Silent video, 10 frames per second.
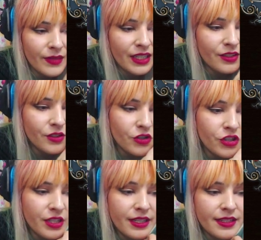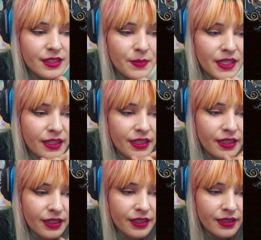So she has been in
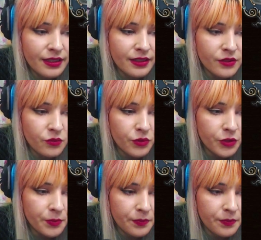his room?